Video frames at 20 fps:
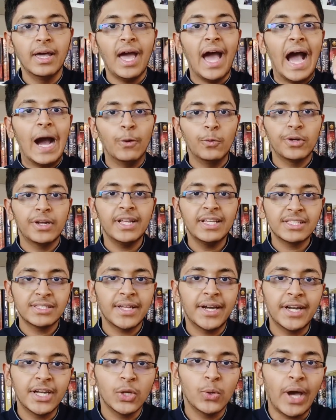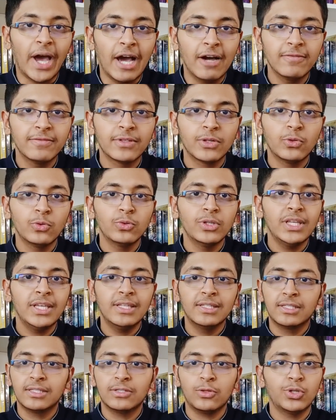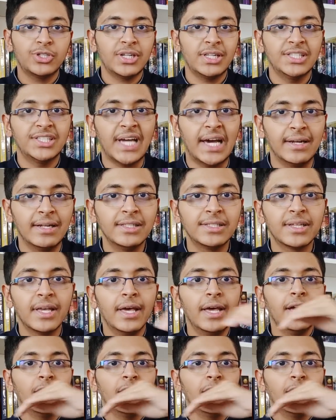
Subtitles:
outreach that you have through these social channels.